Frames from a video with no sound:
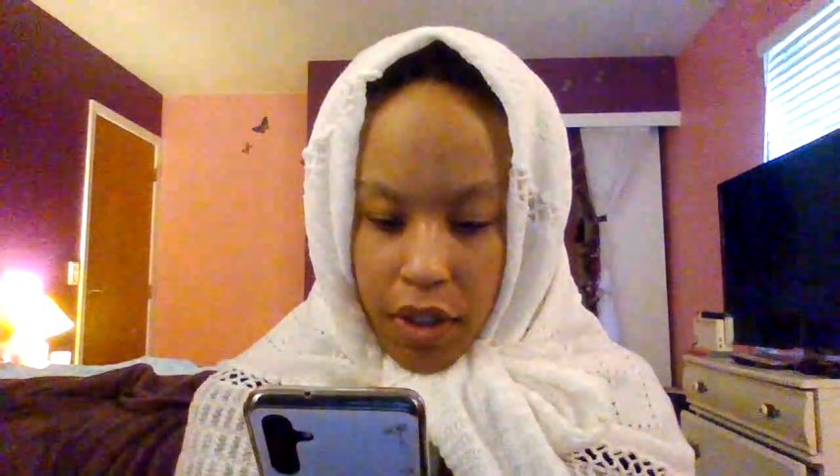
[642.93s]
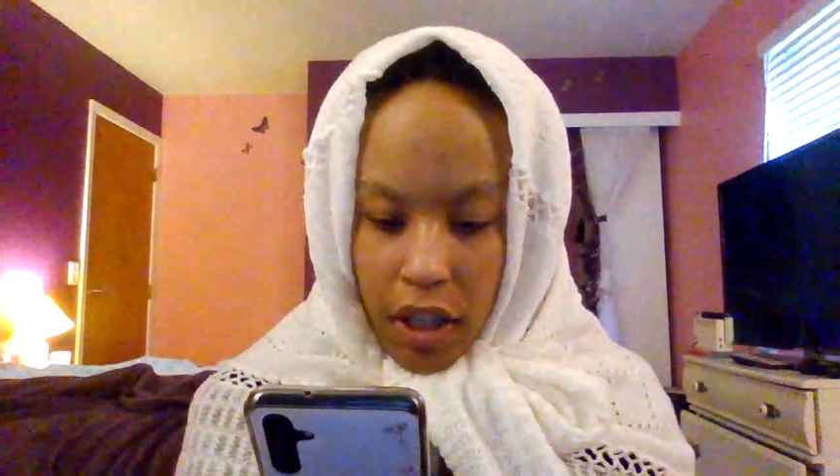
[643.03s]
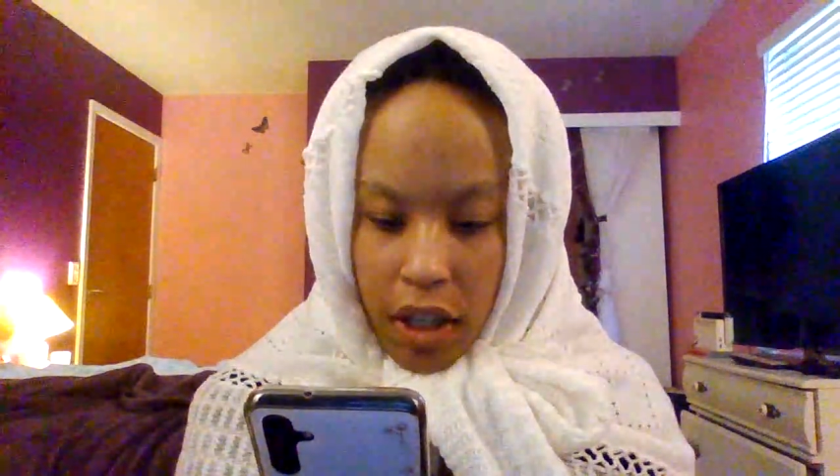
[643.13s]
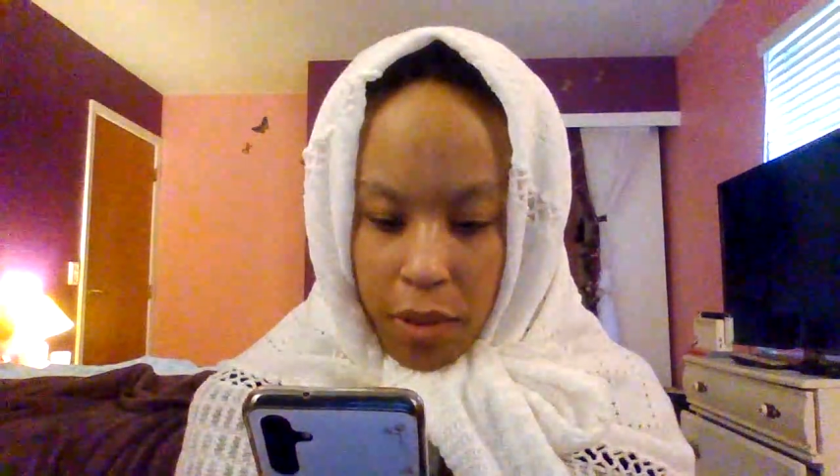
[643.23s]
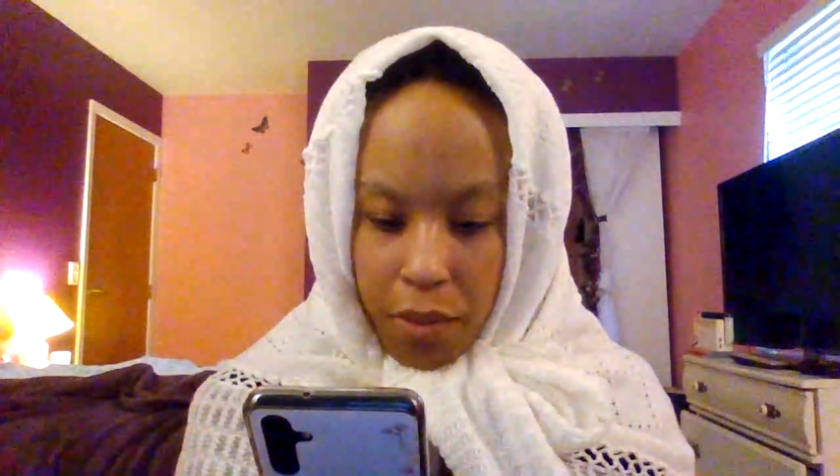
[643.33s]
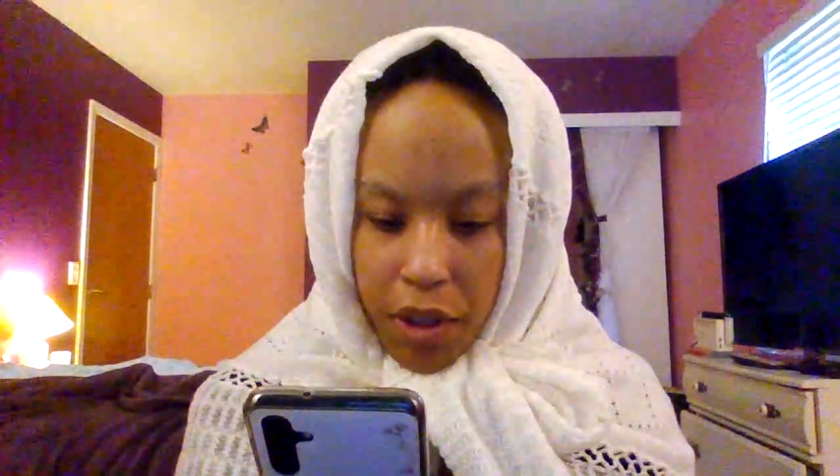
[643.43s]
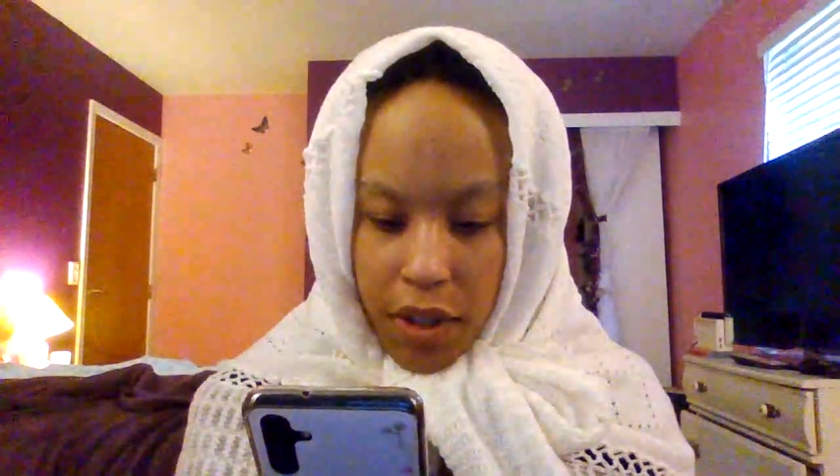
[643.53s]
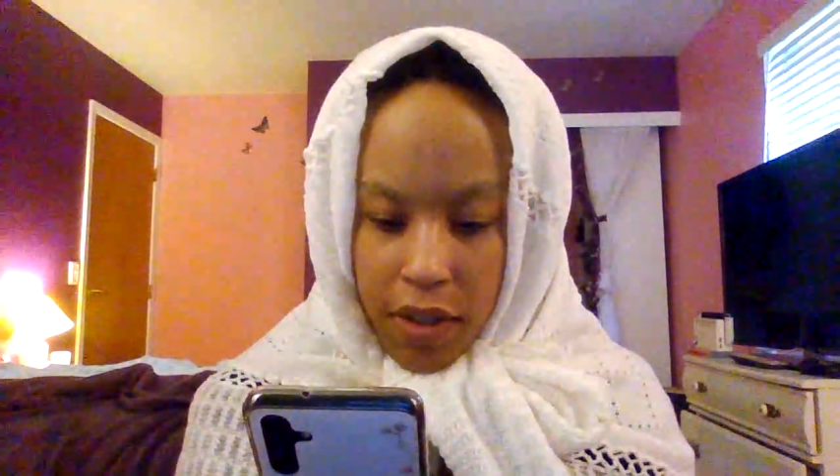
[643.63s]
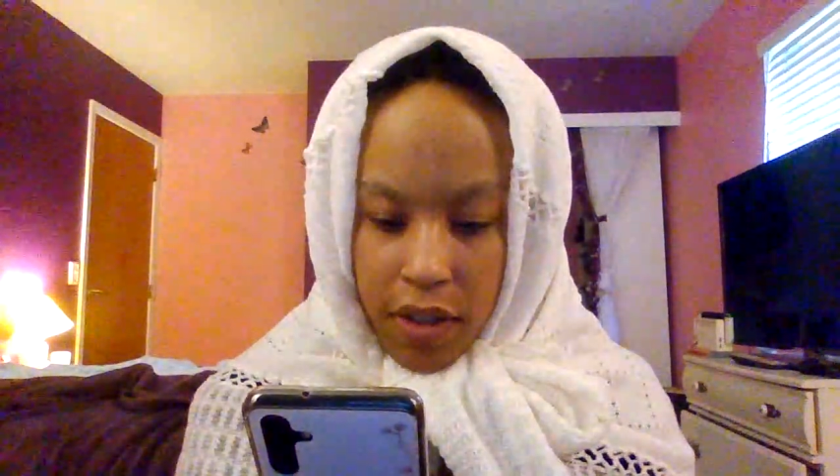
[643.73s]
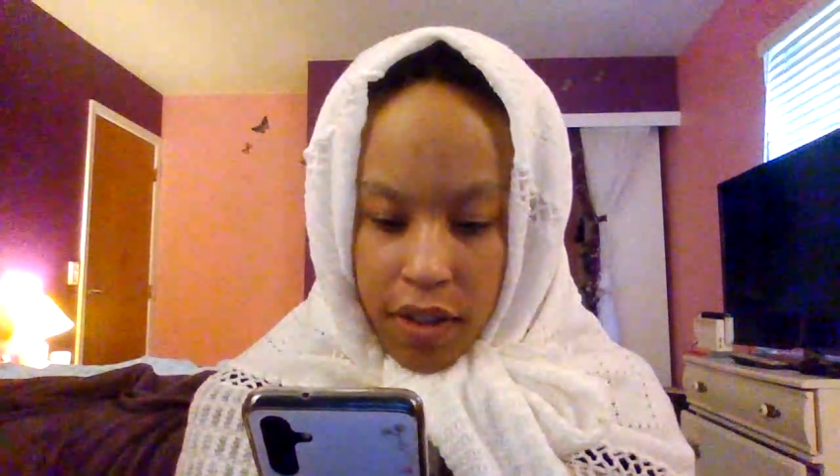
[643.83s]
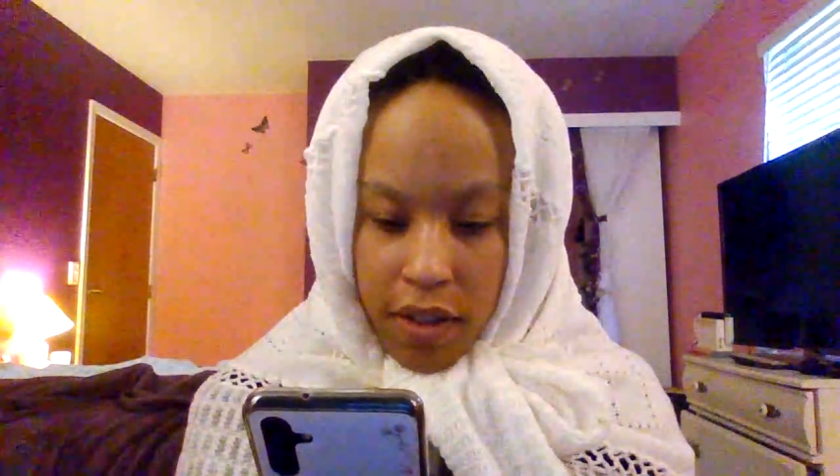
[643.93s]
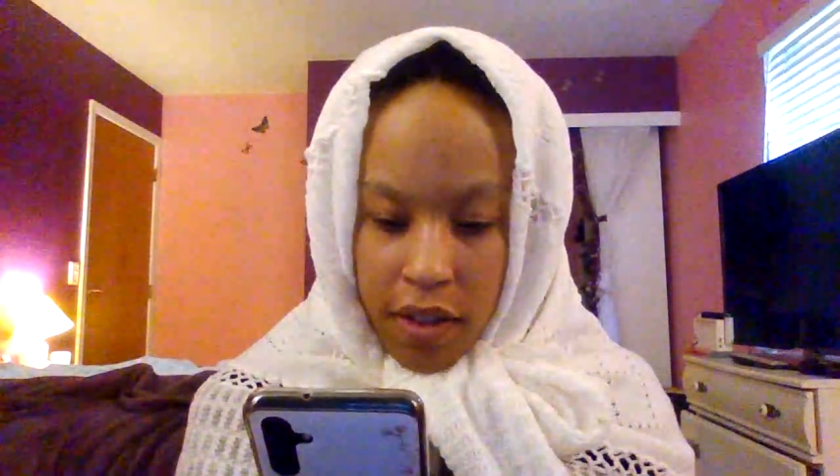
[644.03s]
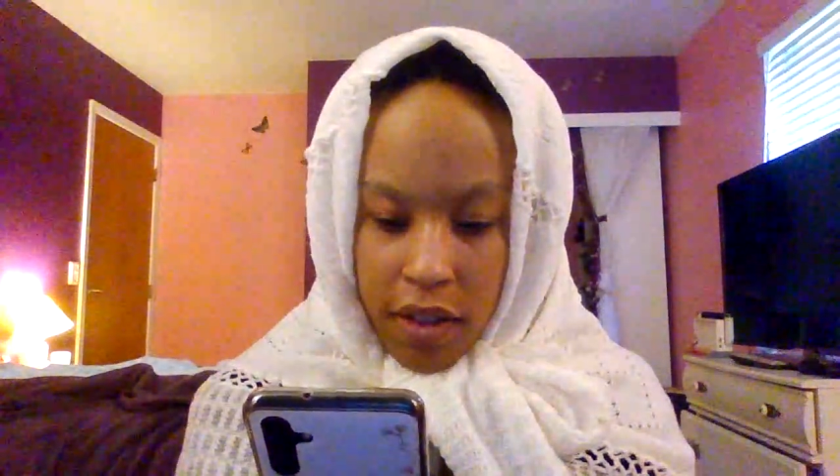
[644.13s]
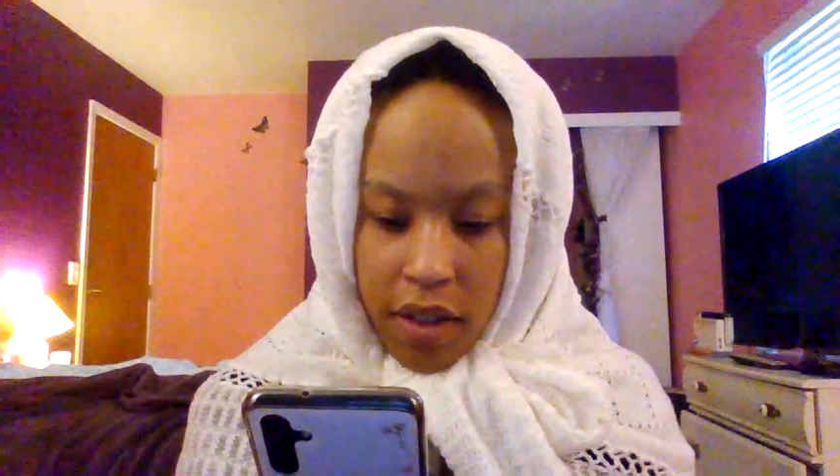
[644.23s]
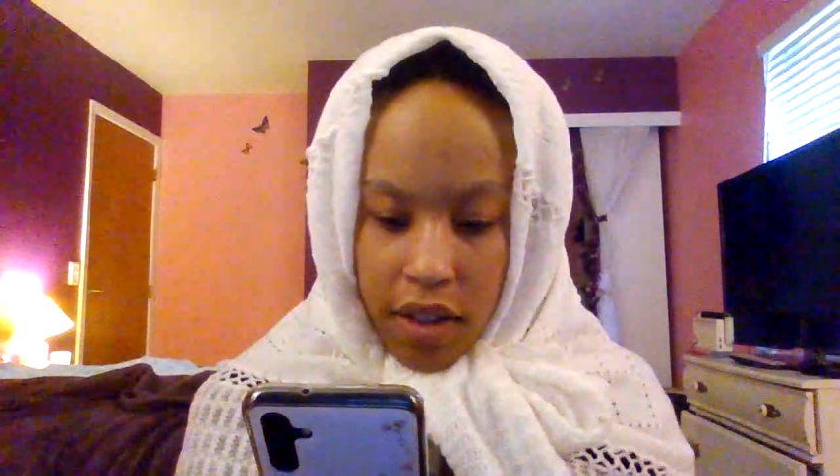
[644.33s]
Yeah, because
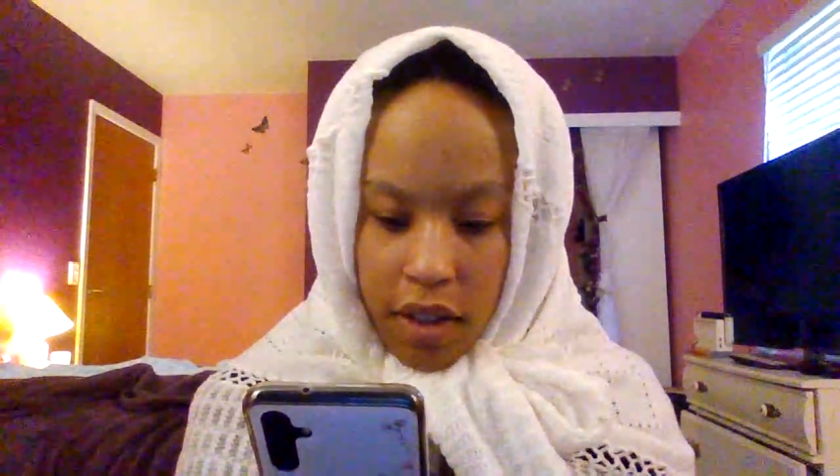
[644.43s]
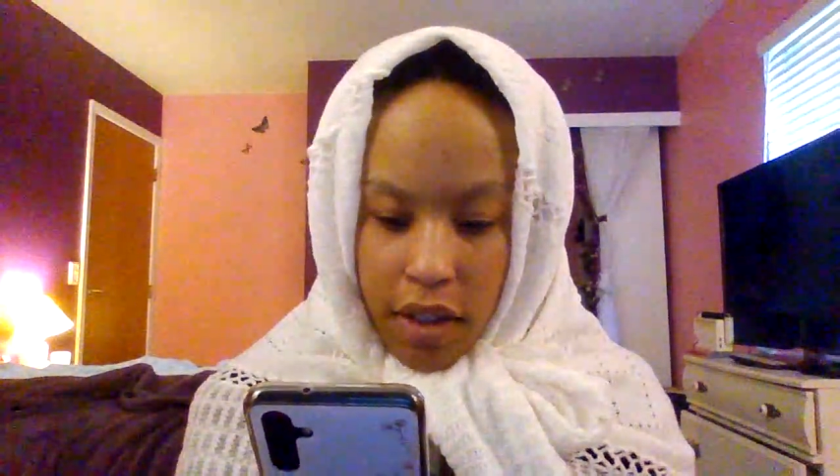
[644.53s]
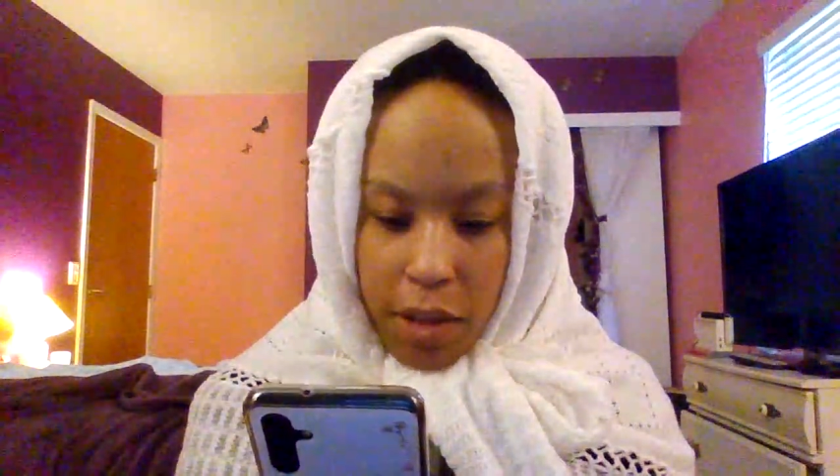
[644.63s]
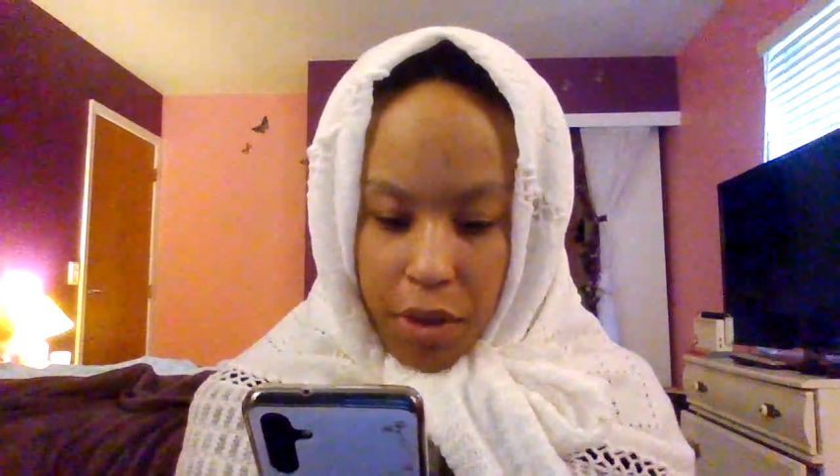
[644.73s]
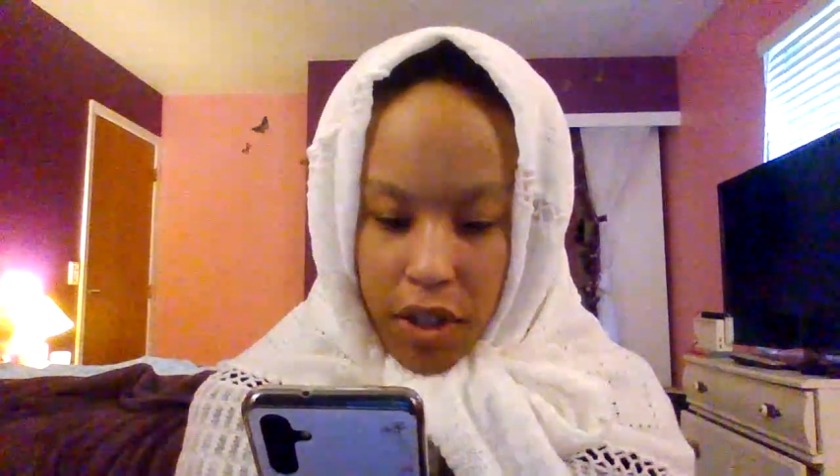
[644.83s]
yeah,